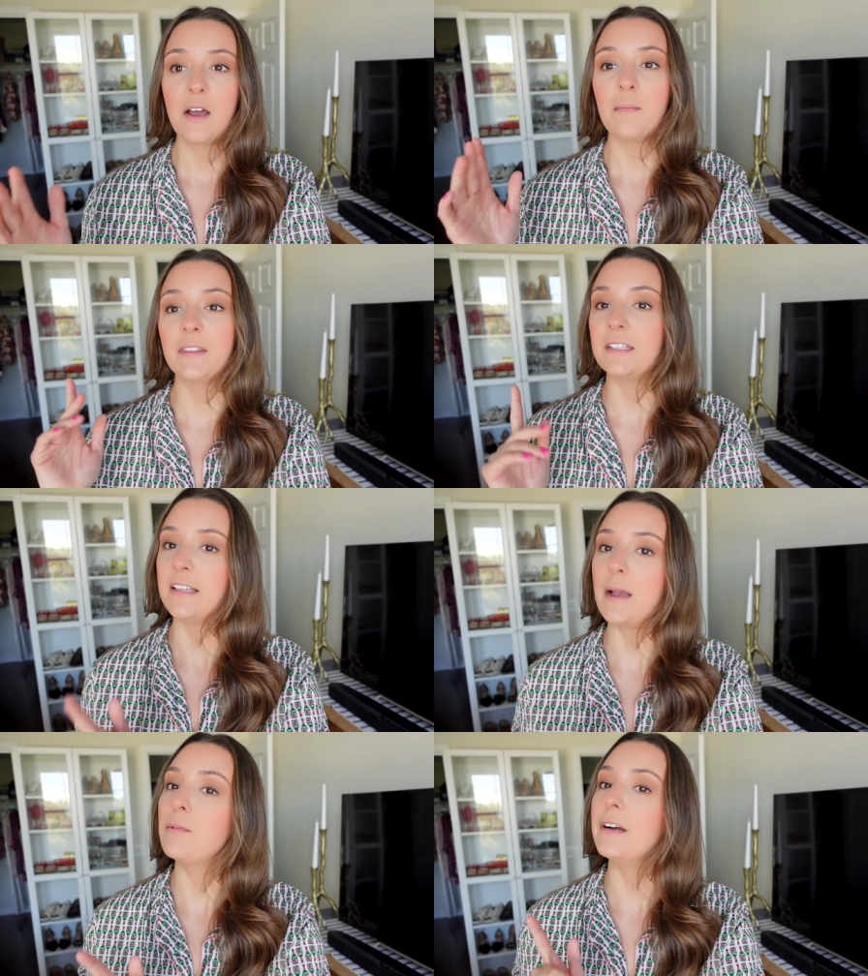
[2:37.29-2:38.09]
but the
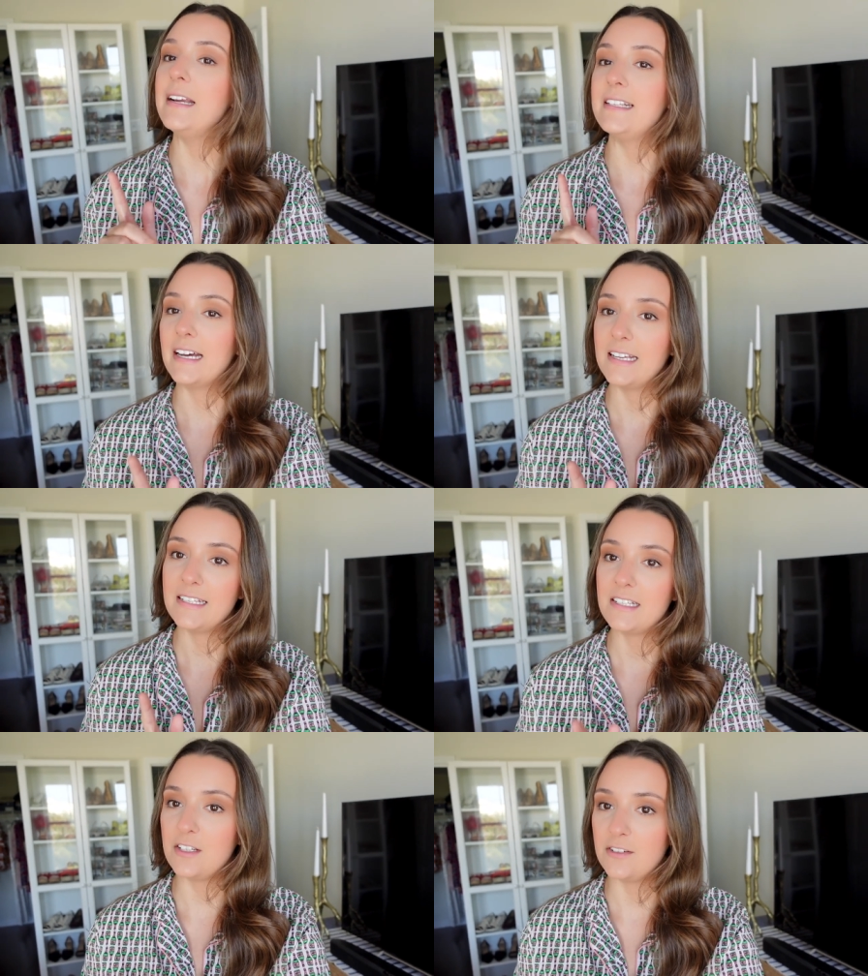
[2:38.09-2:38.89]
library
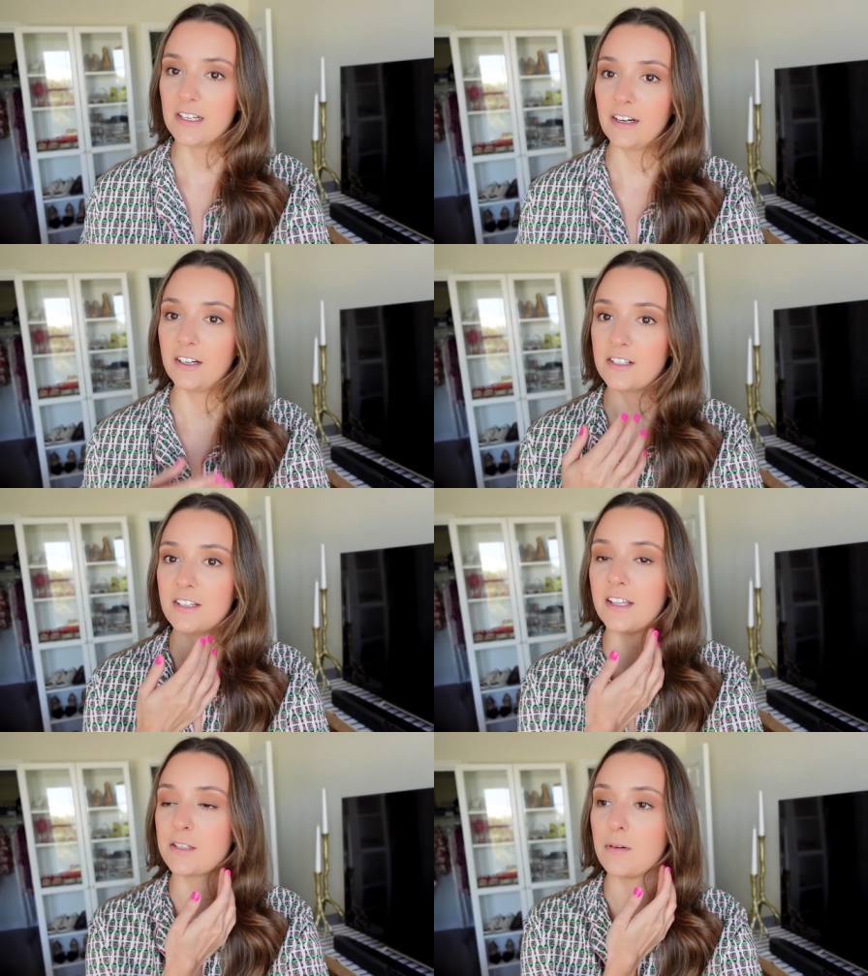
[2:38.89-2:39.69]
does do dinner, so
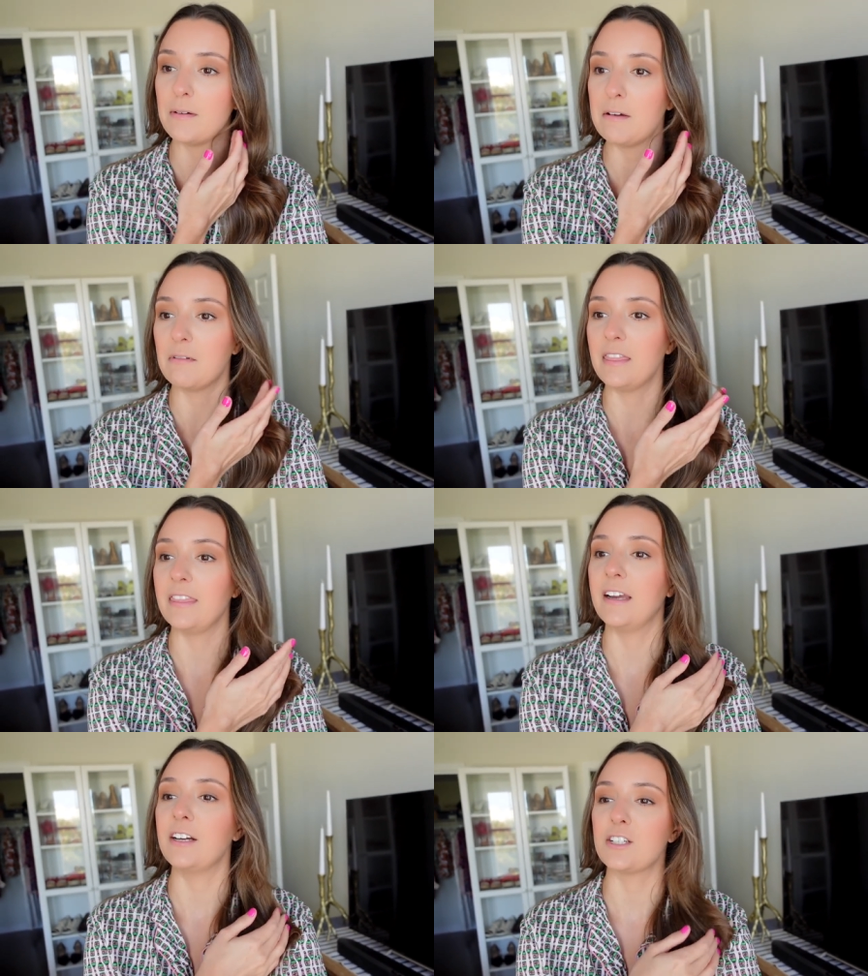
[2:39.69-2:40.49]
that's why we went
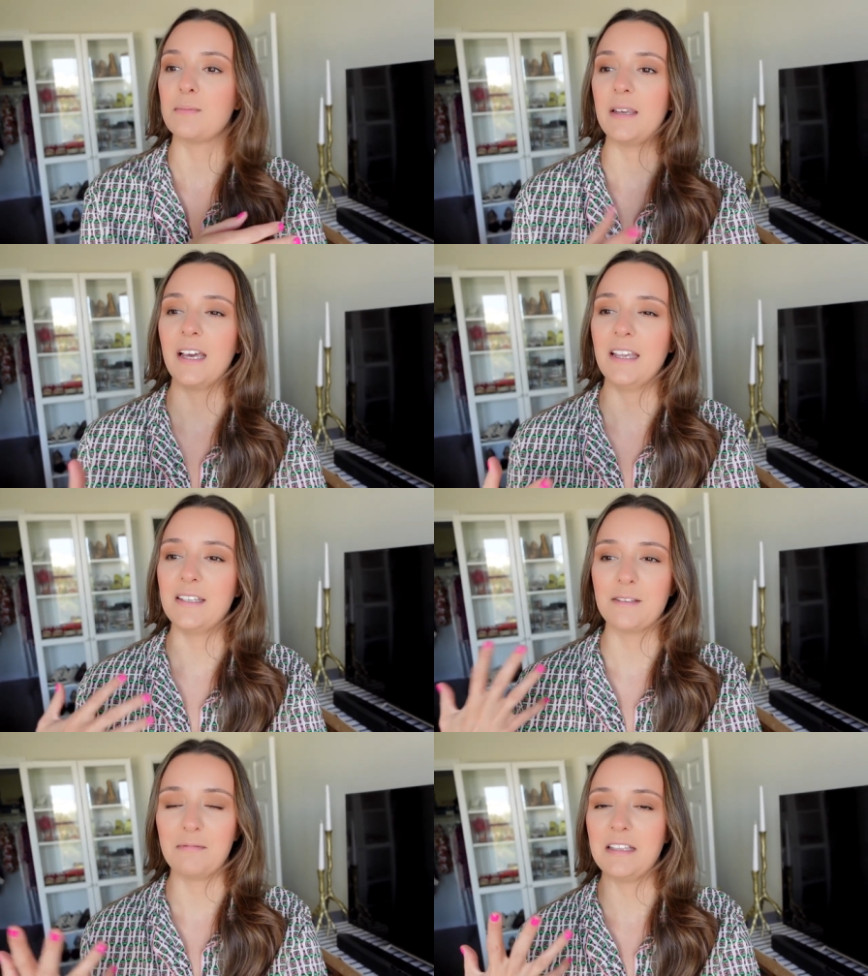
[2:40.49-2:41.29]
there, just
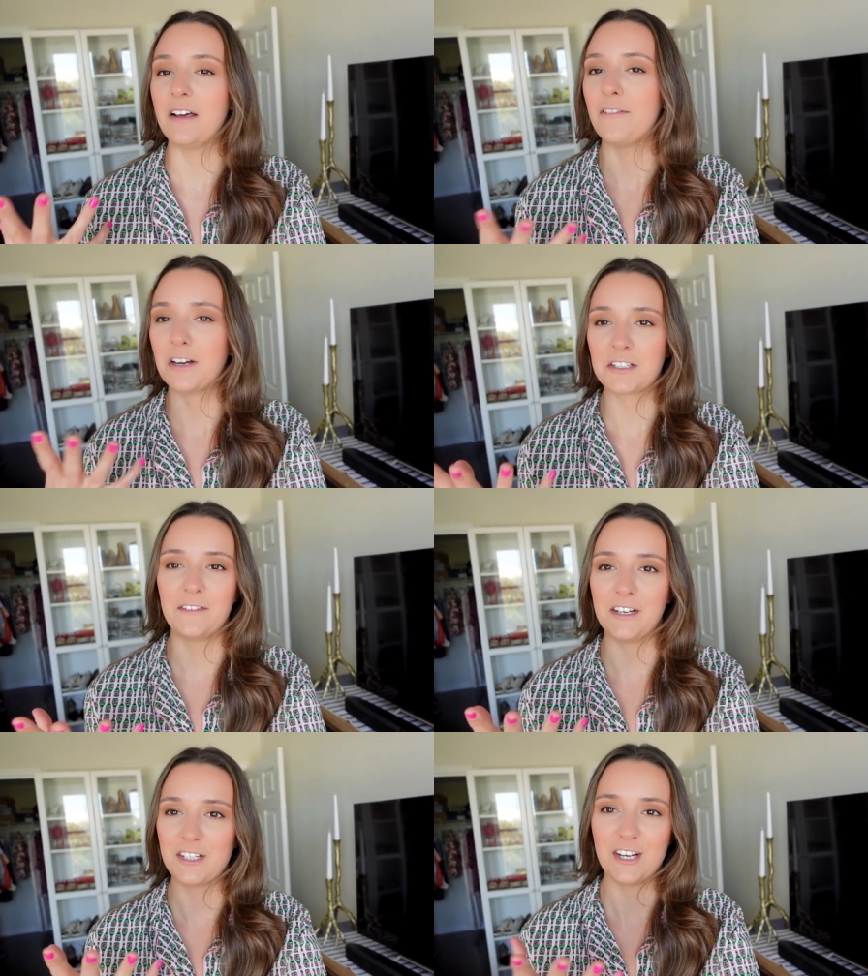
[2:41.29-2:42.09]
because we love
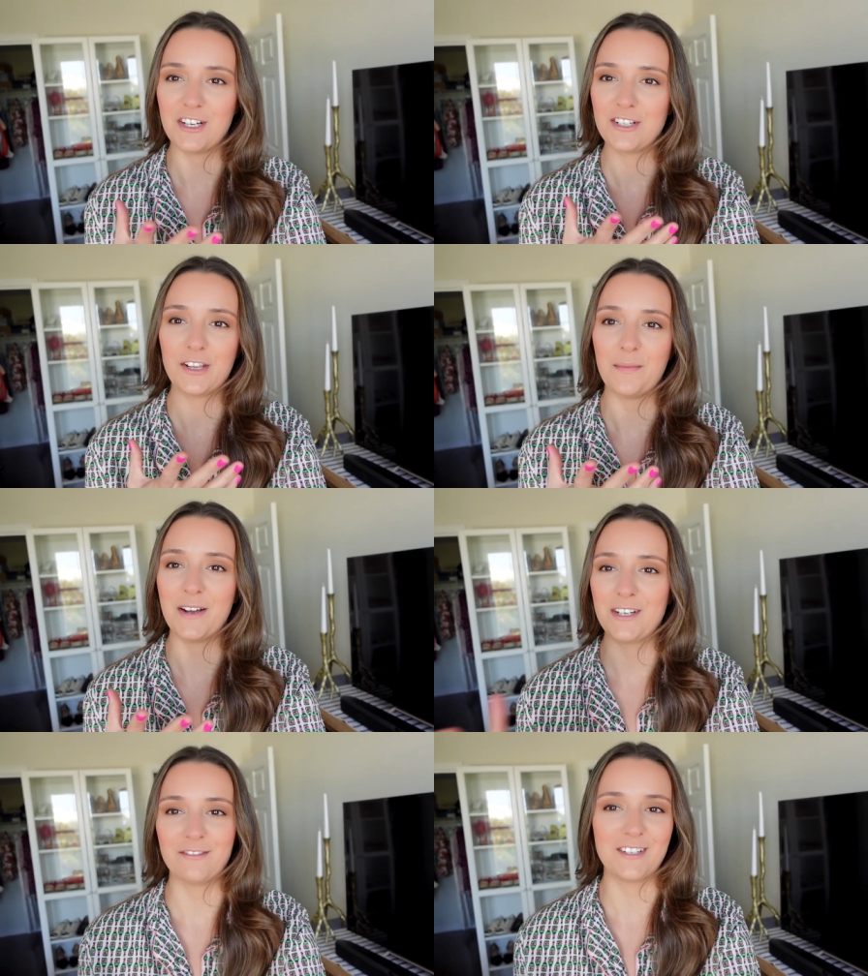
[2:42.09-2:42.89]
Oxford Exchange so
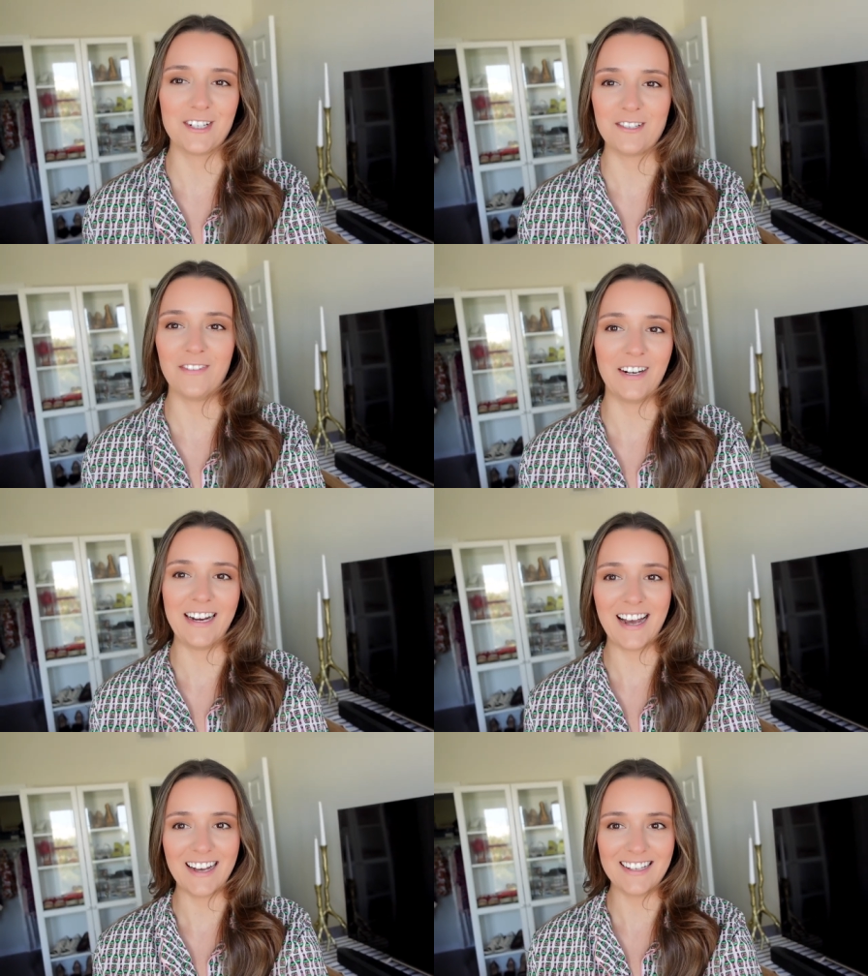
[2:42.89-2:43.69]
much. It was just
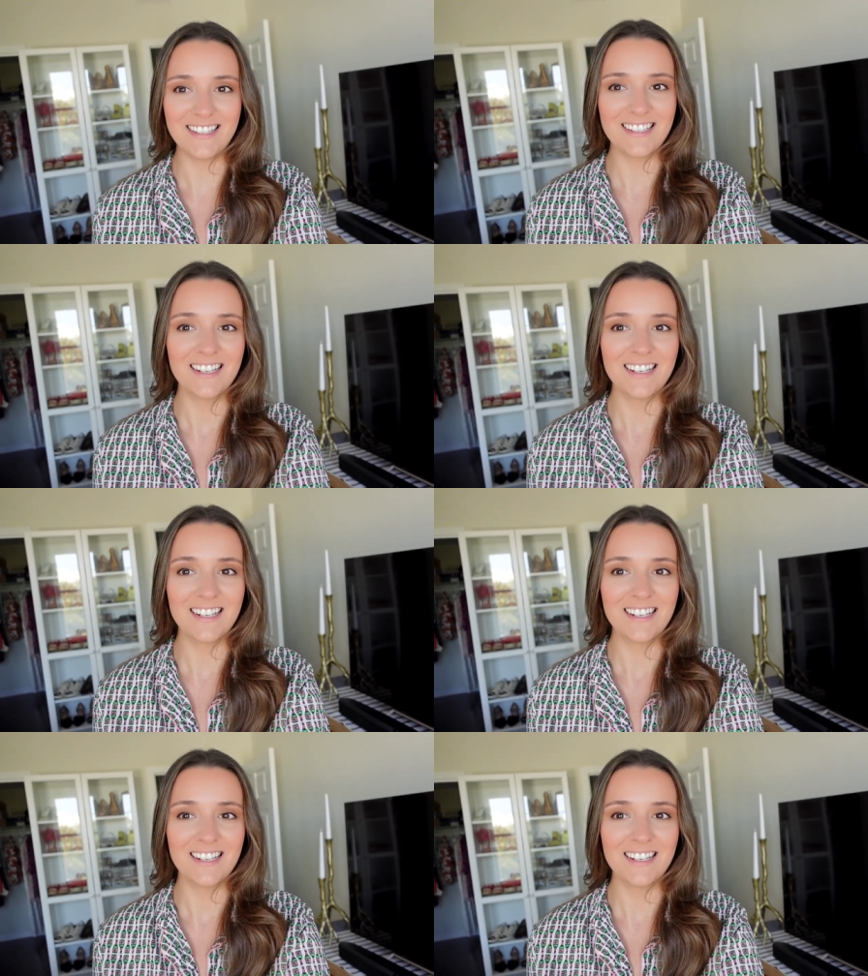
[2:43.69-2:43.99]
very us.